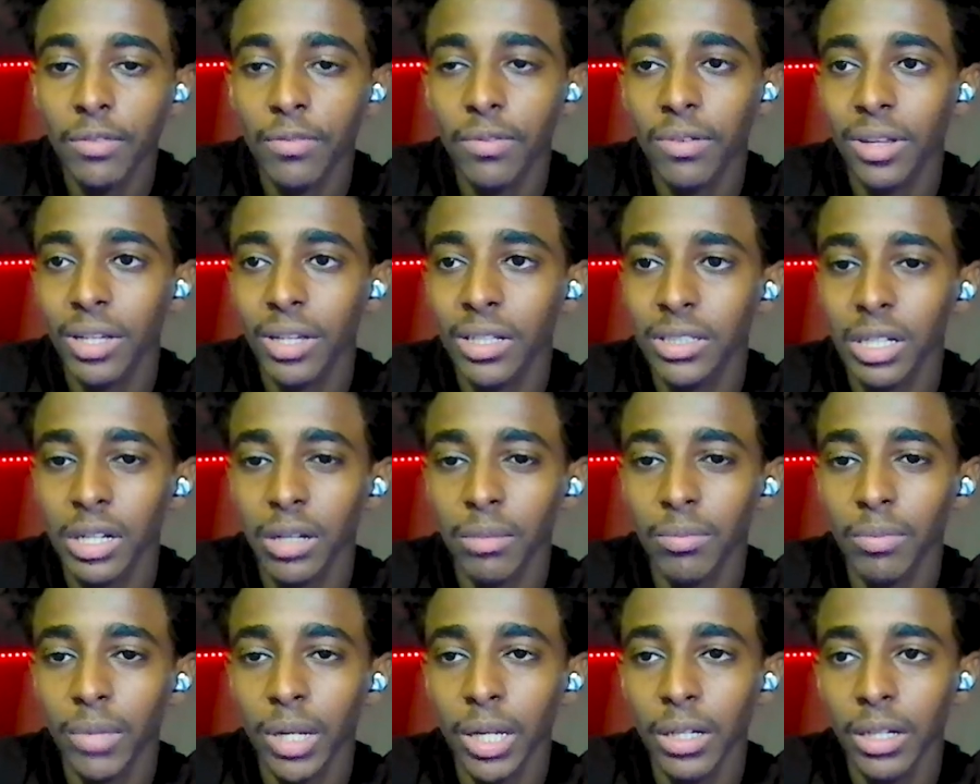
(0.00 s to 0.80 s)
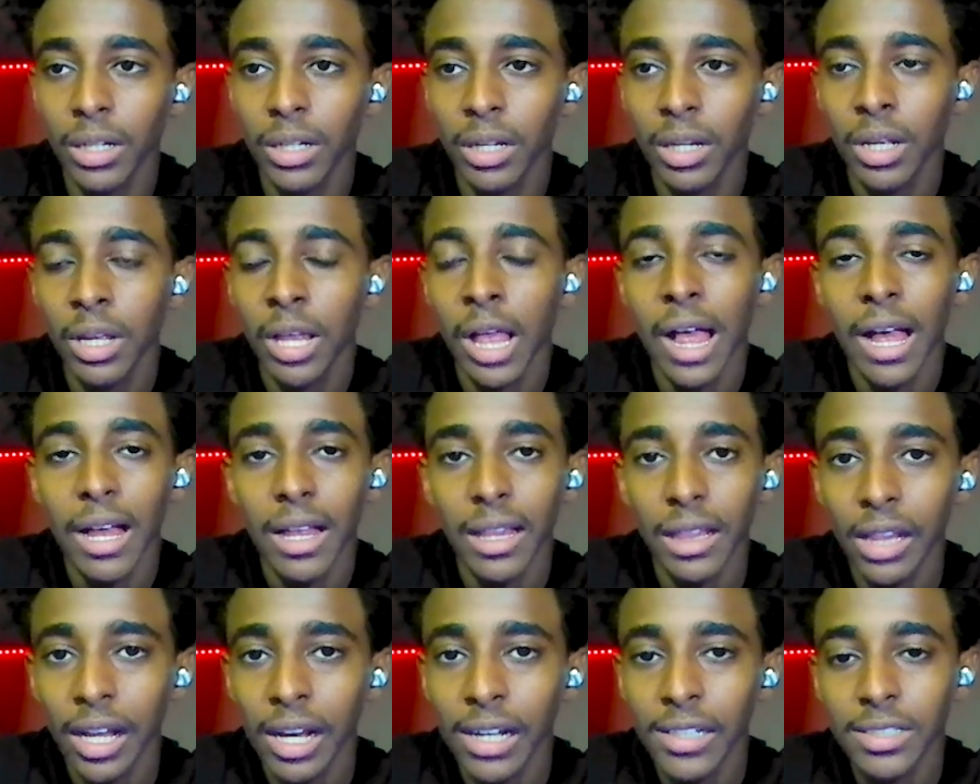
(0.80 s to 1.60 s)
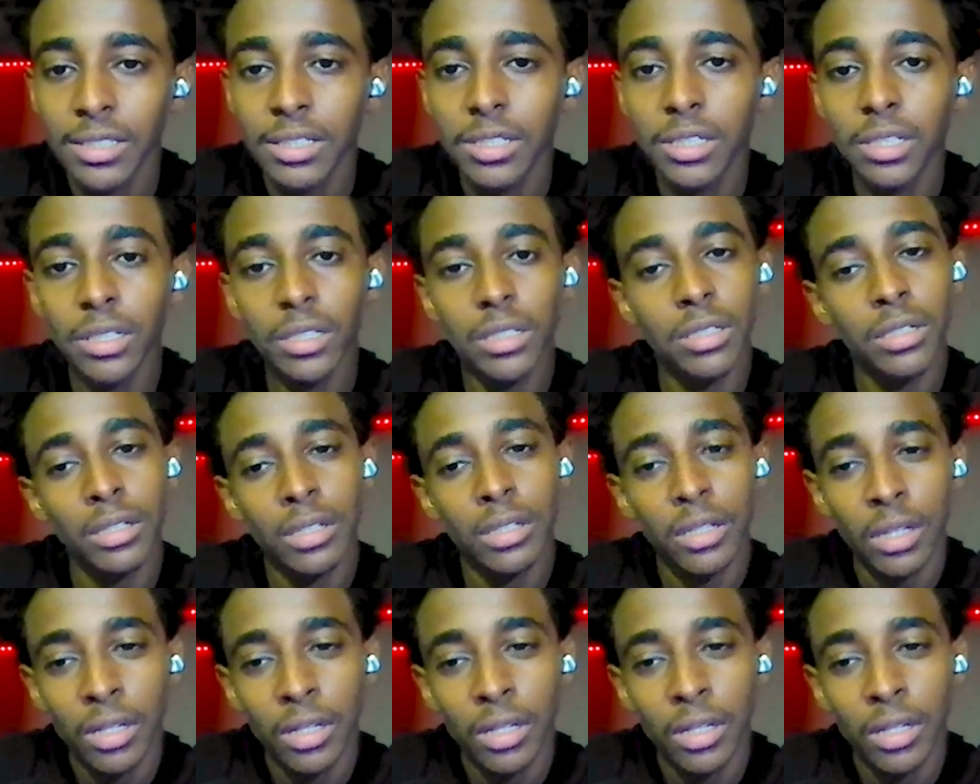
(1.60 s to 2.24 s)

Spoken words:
Fetasilamid. That's good.